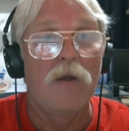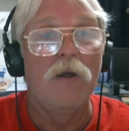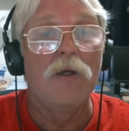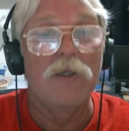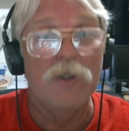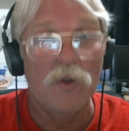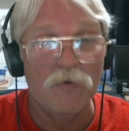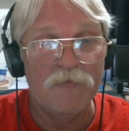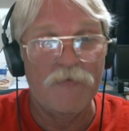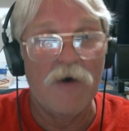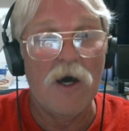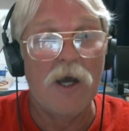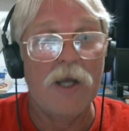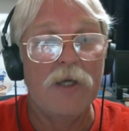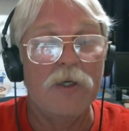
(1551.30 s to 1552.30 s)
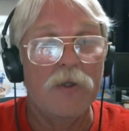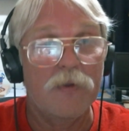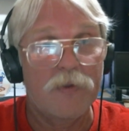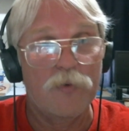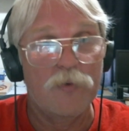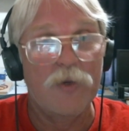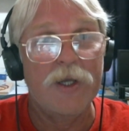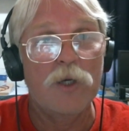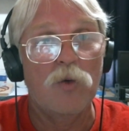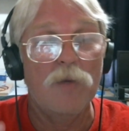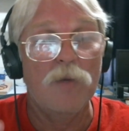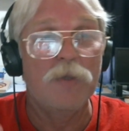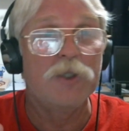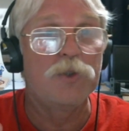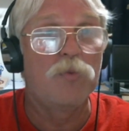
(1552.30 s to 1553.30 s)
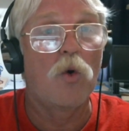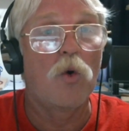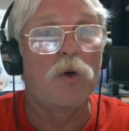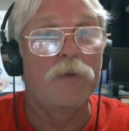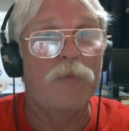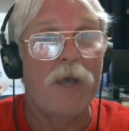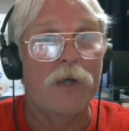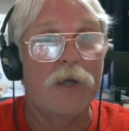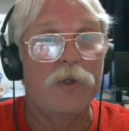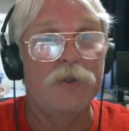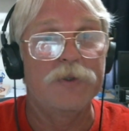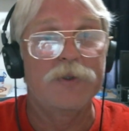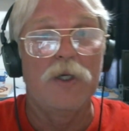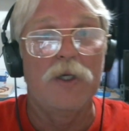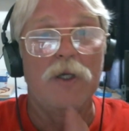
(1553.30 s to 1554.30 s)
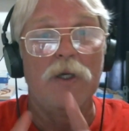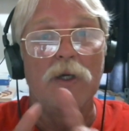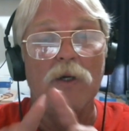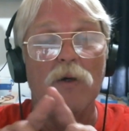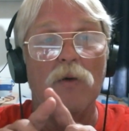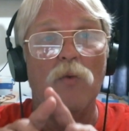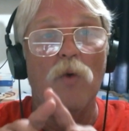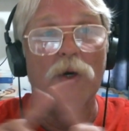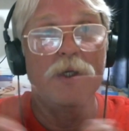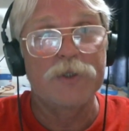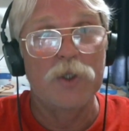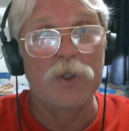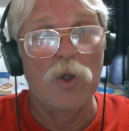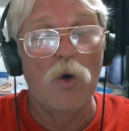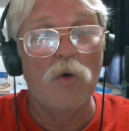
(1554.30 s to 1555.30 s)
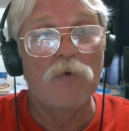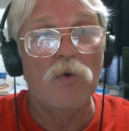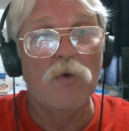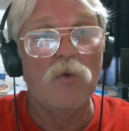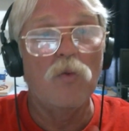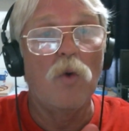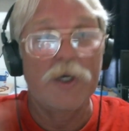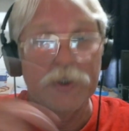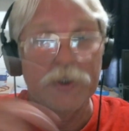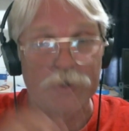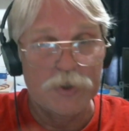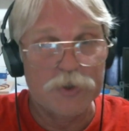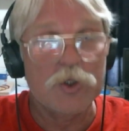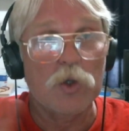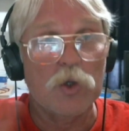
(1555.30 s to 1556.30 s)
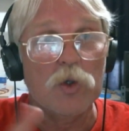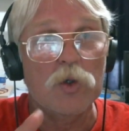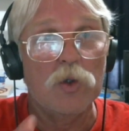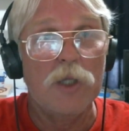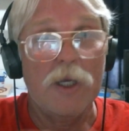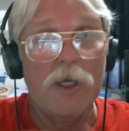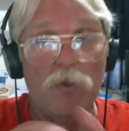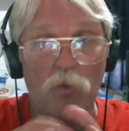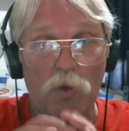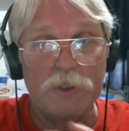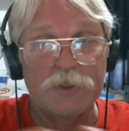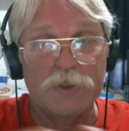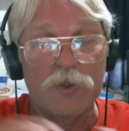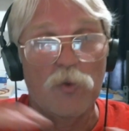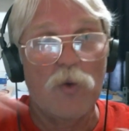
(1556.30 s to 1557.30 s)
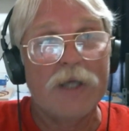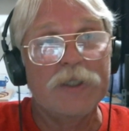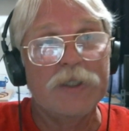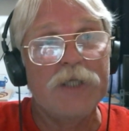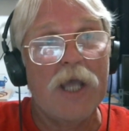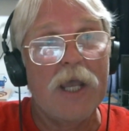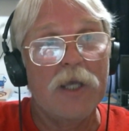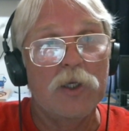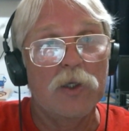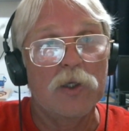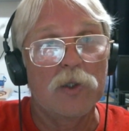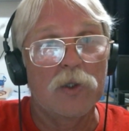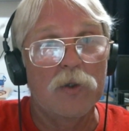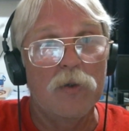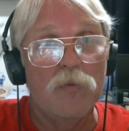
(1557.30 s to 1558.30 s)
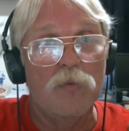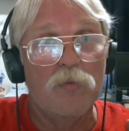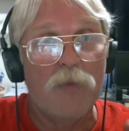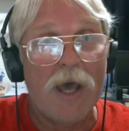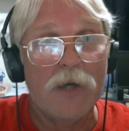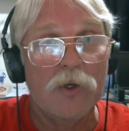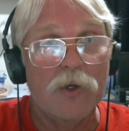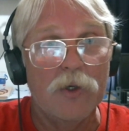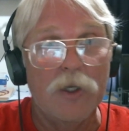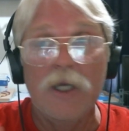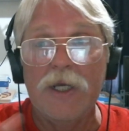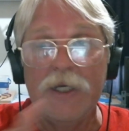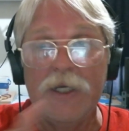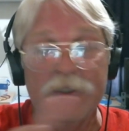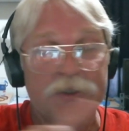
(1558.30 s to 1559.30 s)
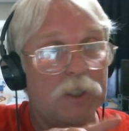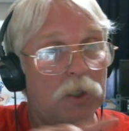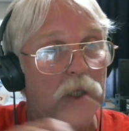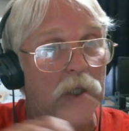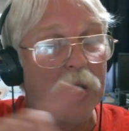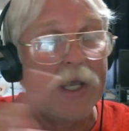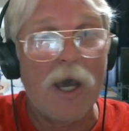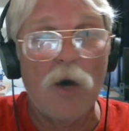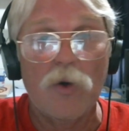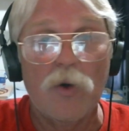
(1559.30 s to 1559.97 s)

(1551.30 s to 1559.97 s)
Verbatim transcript: you'll find three cribbage board patterns. One is an oval, one is a circle, and one is a rectangular pattern. It's the layout